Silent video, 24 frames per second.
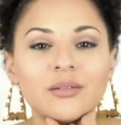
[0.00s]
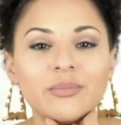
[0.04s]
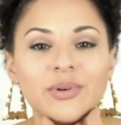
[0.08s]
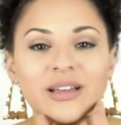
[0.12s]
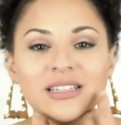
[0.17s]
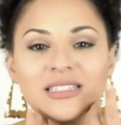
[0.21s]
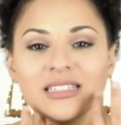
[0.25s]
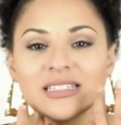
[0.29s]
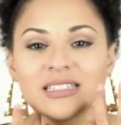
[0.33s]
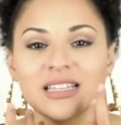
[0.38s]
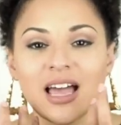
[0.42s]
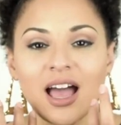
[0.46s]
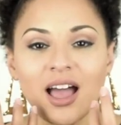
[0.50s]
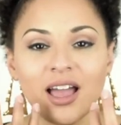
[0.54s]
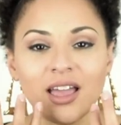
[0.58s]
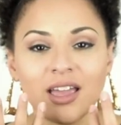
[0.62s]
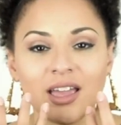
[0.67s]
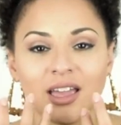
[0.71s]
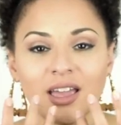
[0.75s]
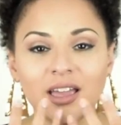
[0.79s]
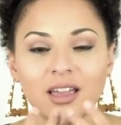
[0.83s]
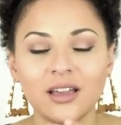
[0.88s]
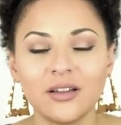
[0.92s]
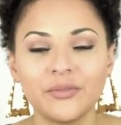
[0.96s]
by
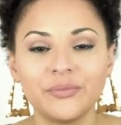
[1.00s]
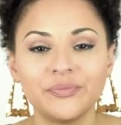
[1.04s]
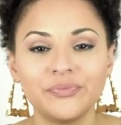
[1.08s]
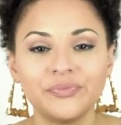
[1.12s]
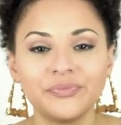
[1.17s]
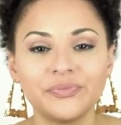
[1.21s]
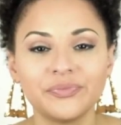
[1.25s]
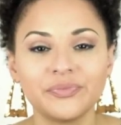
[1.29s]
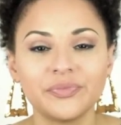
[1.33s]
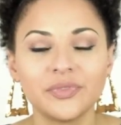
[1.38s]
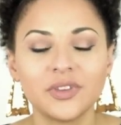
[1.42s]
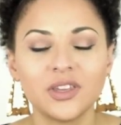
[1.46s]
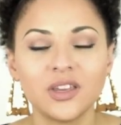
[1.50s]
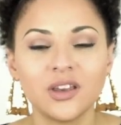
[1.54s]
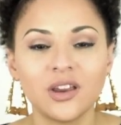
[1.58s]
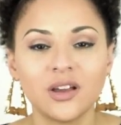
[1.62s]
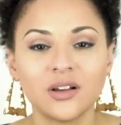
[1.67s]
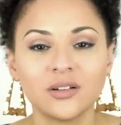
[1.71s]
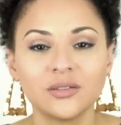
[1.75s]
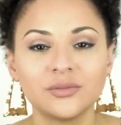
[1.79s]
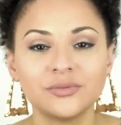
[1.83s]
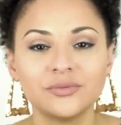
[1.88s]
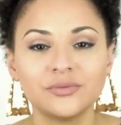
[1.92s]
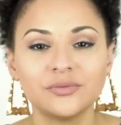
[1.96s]
sighing, you
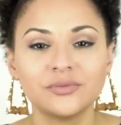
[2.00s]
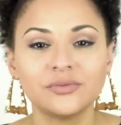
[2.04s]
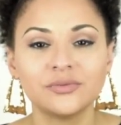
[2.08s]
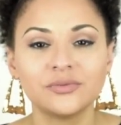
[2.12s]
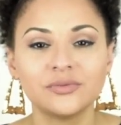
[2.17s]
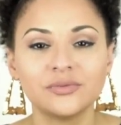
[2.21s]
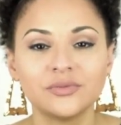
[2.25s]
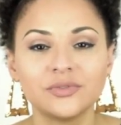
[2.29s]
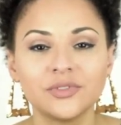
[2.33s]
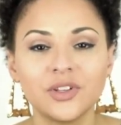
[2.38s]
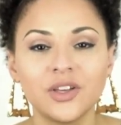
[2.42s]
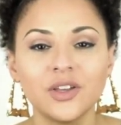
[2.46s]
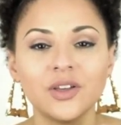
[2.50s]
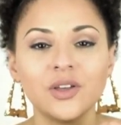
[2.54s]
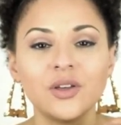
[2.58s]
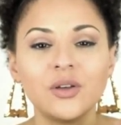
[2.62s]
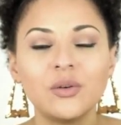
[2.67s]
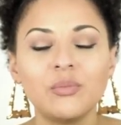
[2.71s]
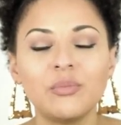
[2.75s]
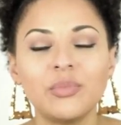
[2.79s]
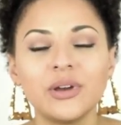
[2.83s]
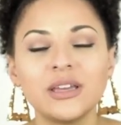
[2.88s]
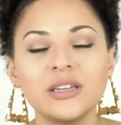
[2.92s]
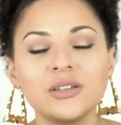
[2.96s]
know,
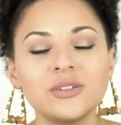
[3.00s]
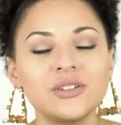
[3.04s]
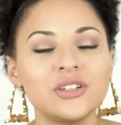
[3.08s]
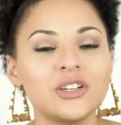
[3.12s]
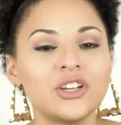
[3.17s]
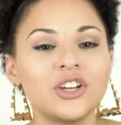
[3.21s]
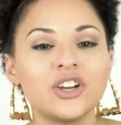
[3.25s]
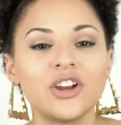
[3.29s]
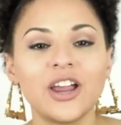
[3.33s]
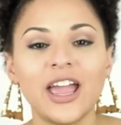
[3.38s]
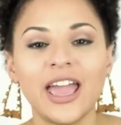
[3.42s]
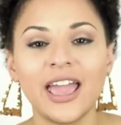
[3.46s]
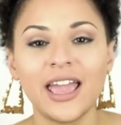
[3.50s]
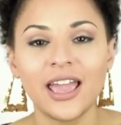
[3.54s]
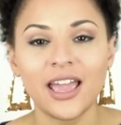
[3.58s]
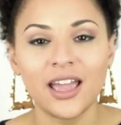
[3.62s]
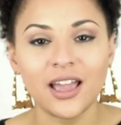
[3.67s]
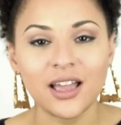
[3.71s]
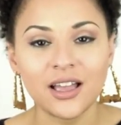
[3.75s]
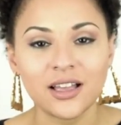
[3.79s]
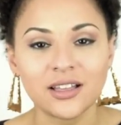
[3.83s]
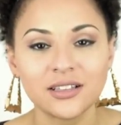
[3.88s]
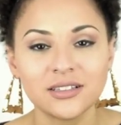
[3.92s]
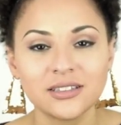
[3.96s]
by using your
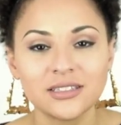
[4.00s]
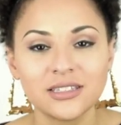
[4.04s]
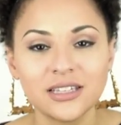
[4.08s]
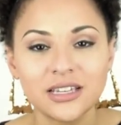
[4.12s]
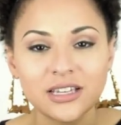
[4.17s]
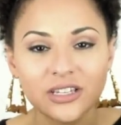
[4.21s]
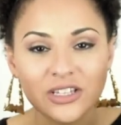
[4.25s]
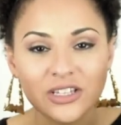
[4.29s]
hands.